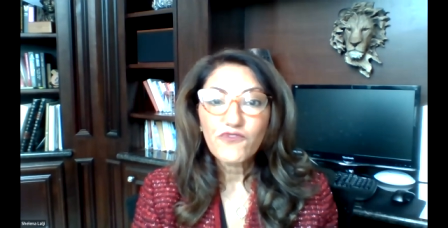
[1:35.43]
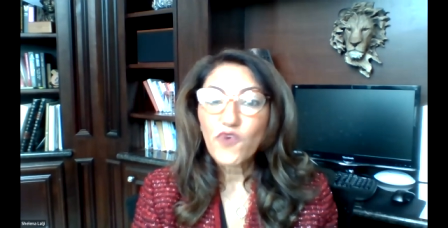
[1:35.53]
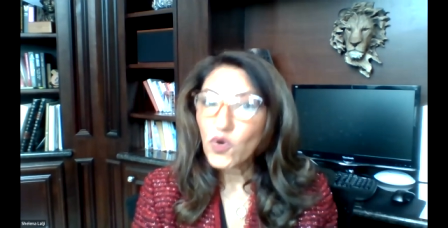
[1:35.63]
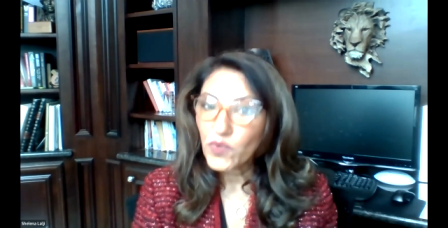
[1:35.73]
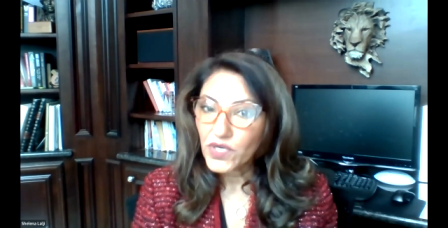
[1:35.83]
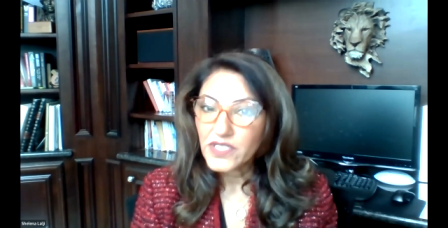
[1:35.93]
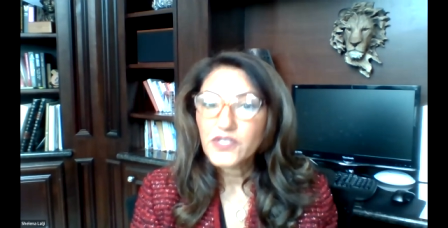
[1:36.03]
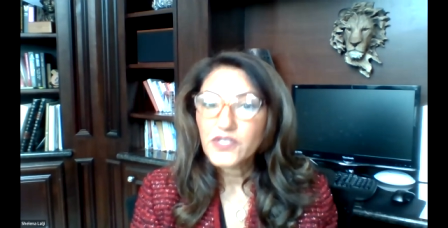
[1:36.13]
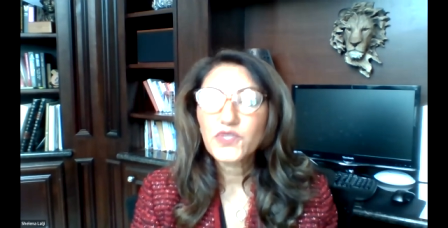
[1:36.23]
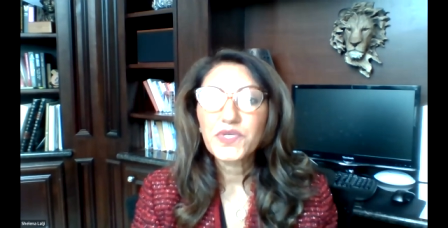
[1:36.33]
forward
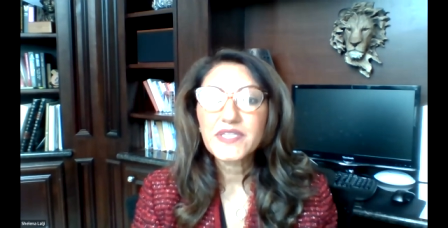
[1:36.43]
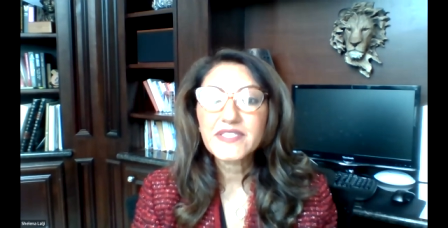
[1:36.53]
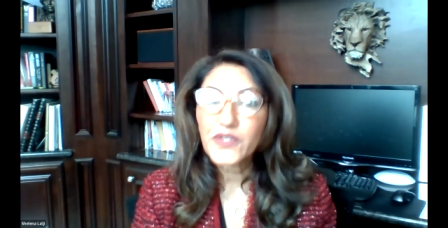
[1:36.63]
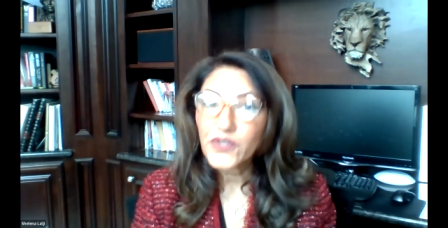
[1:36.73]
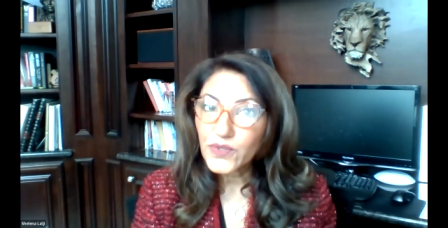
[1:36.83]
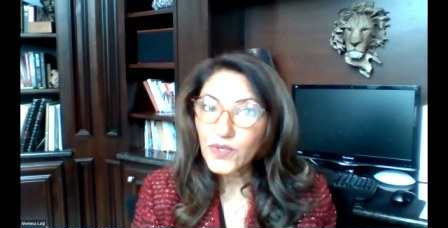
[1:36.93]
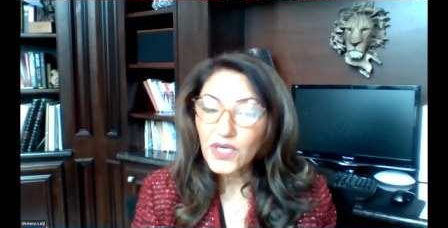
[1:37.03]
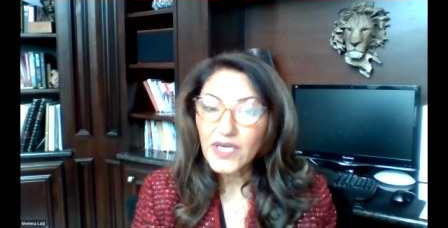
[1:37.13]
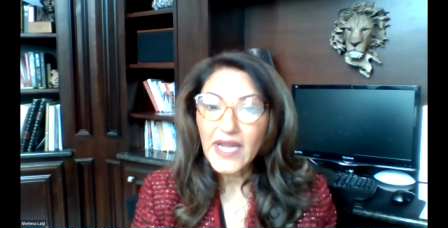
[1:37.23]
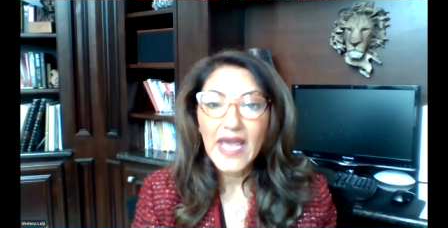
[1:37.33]
towards a
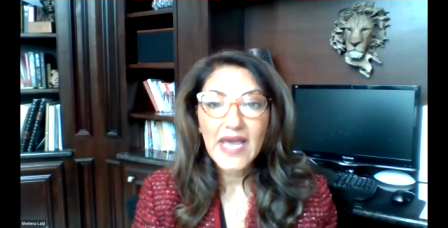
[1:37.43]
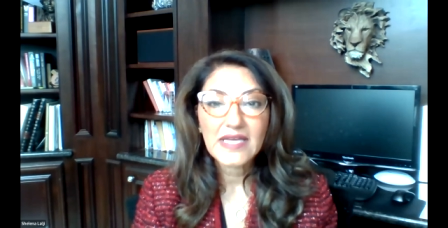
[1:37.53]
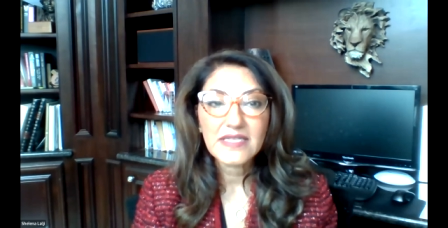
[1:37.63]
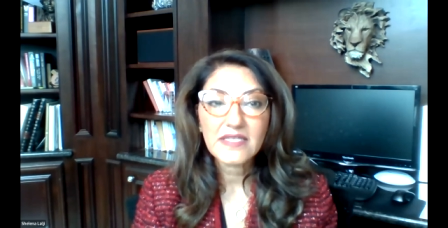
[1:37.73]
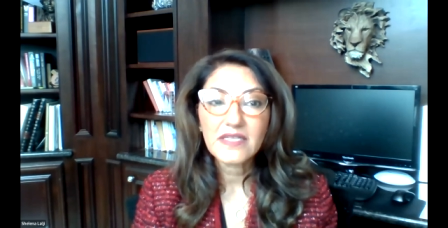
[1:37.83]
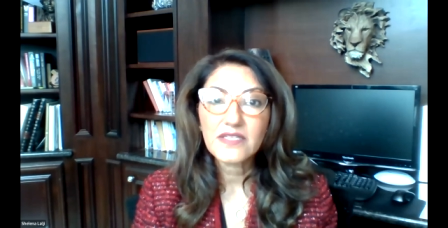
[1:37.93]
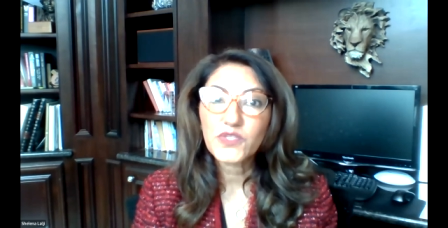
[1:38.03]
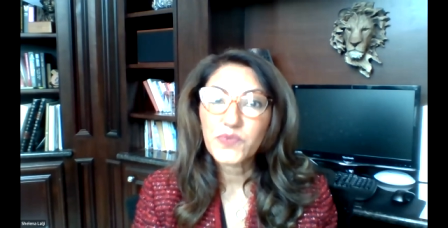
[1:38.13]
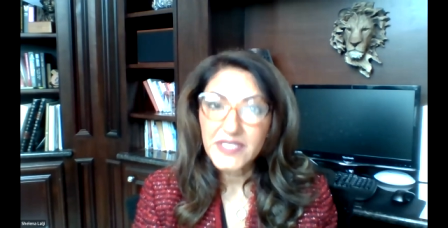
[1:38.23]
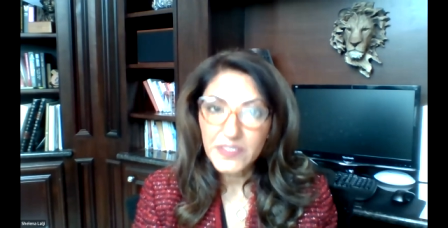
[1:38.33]
cure and
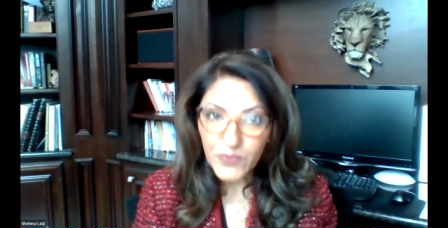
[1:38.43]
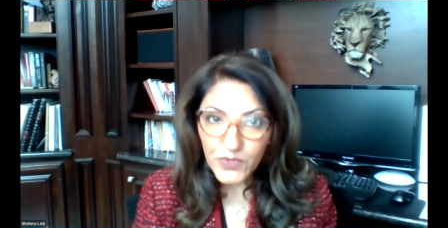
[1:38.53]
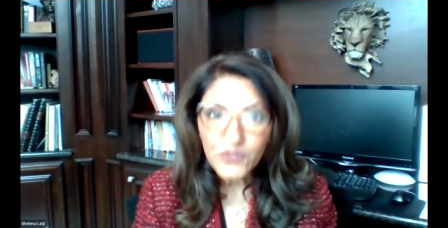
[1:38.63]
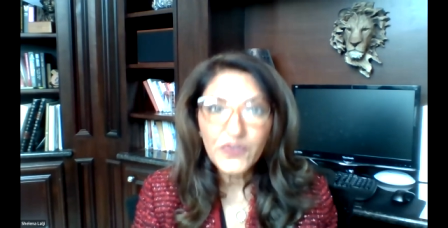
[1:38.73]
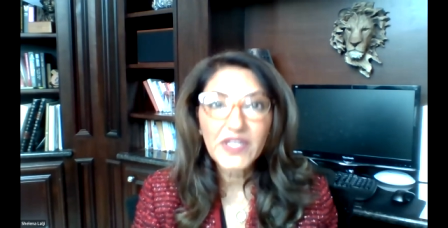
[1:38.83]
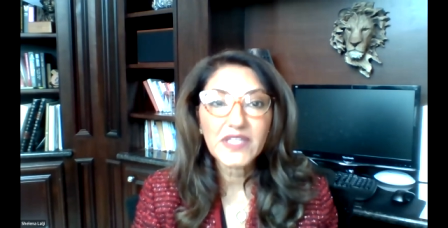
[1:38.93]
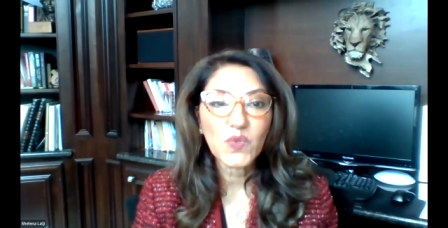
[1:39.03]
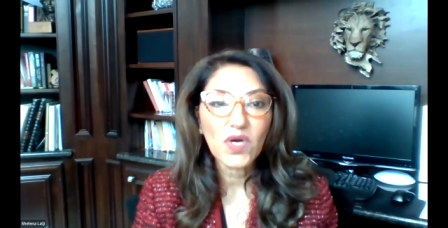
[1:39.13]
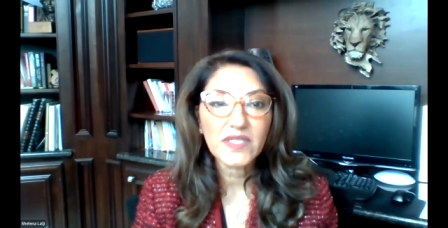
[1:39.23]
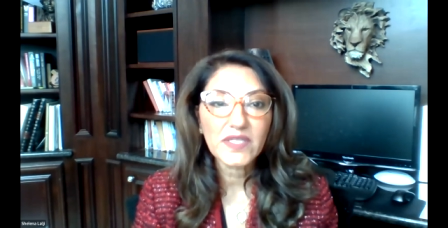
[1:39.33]
towards improving the
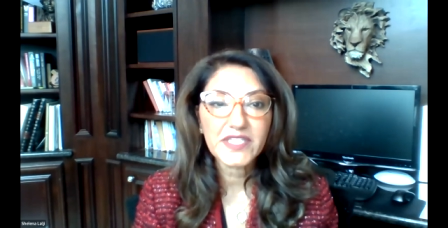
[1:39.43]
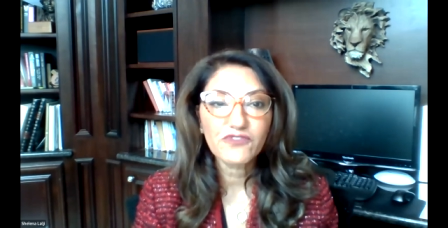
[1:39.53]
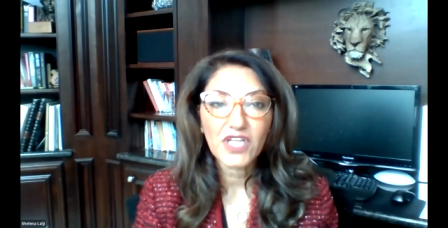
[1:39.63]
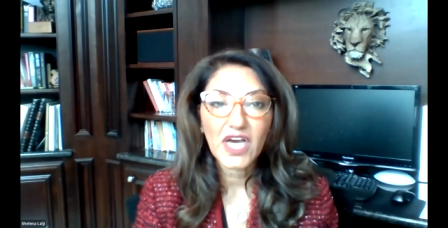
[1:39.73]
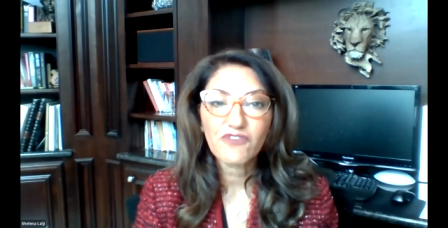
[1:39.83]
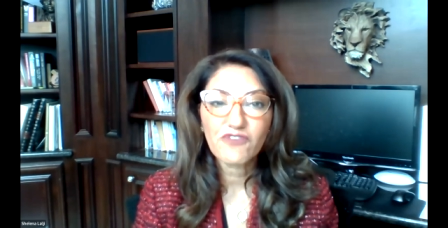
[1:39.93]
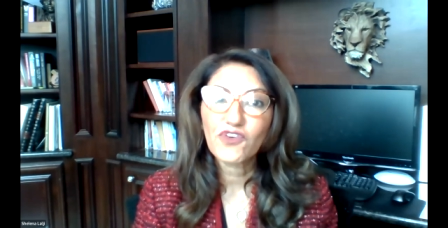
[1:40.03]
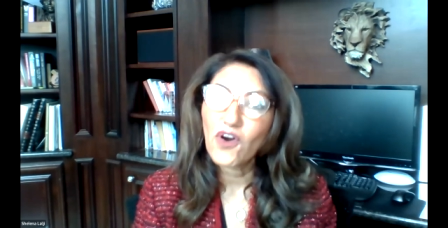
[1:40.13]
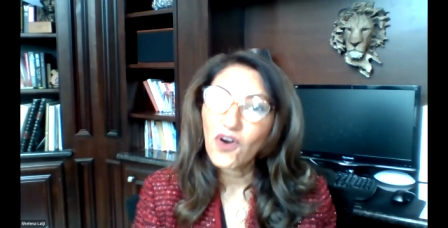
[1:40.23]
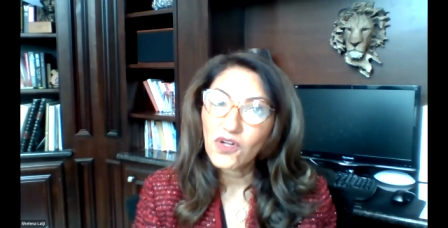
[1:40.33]
quality of life
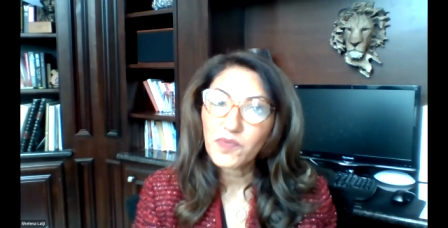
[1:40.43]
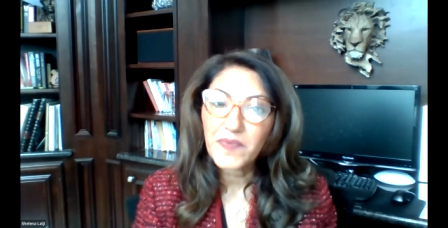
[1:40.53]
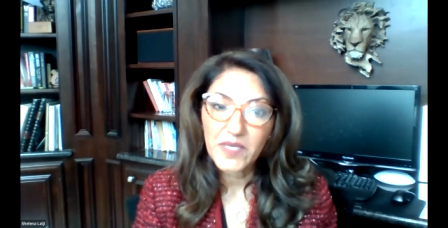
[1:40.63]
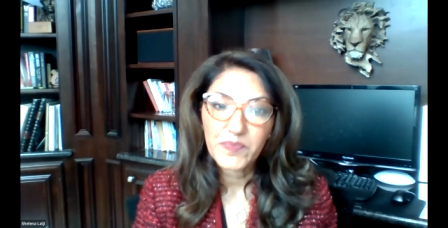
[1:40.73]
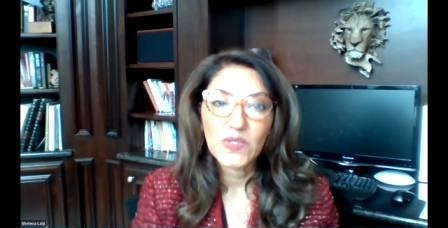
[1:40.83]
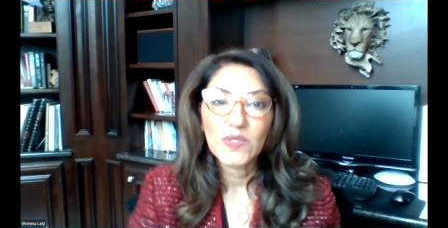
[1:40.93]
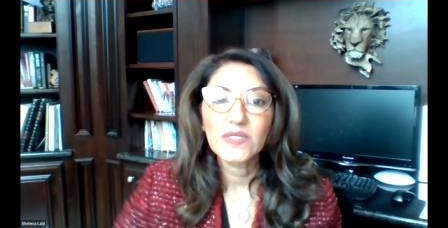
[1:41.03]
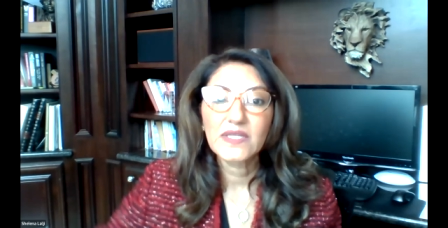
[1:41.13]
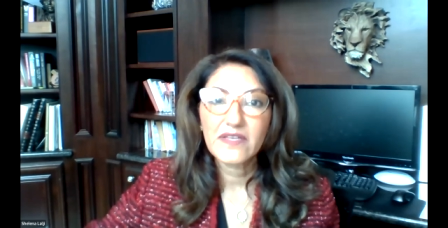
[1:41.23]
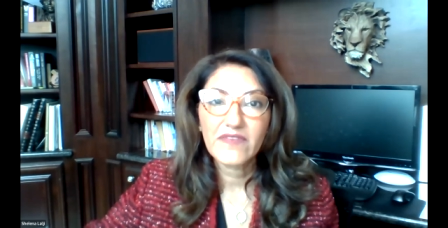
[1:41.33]
for all
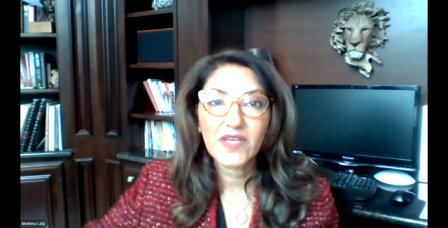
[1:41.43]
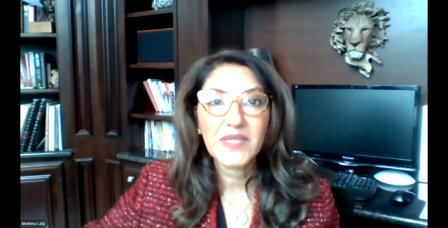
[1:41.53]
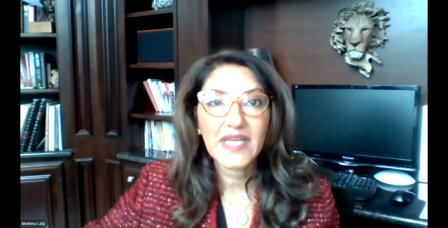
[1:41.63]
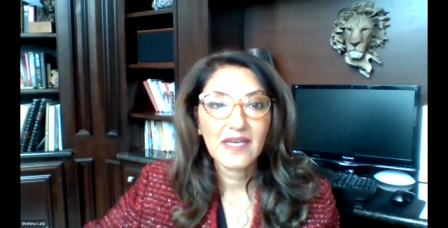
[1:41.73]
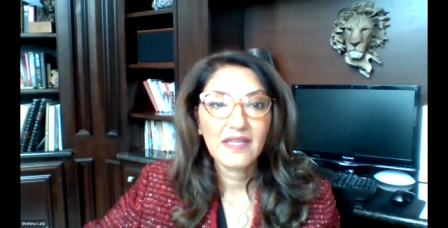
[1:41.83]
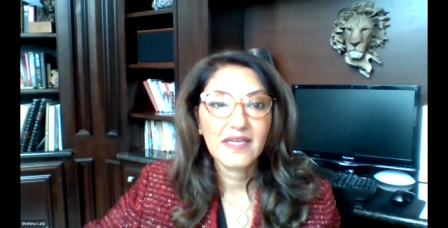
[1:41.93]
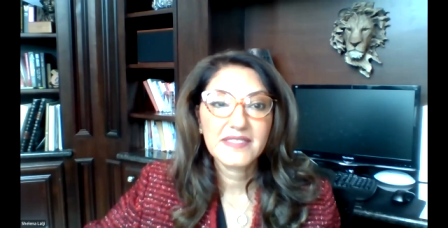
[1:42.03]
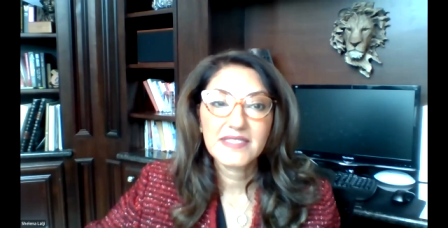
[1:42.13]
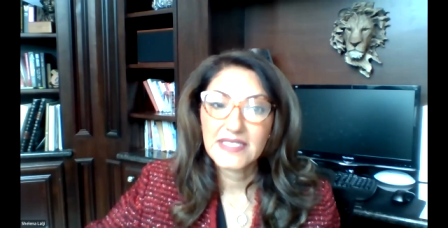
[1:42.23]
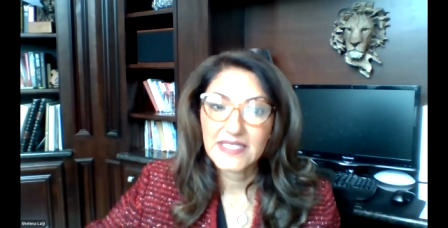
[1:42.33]
people living with
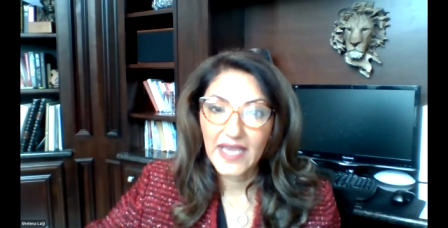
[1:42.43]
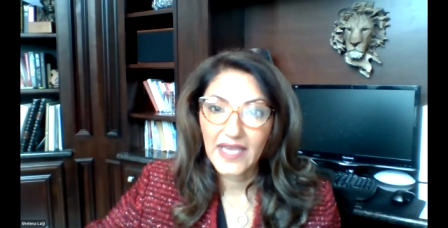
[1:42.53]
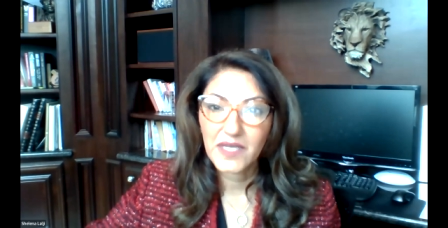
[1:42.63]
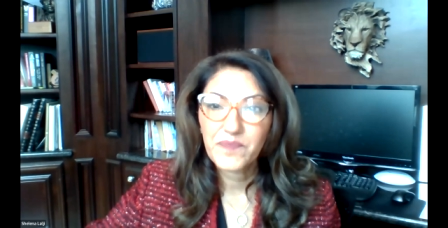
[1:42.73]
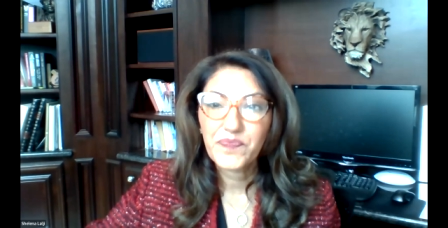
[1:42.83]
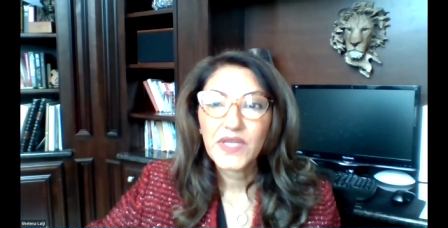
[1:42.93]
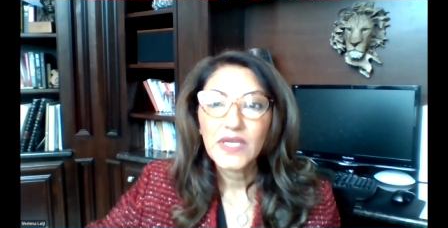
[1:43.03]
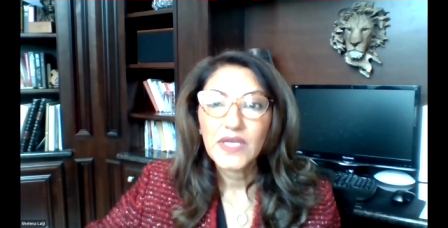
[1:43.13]
ALS today.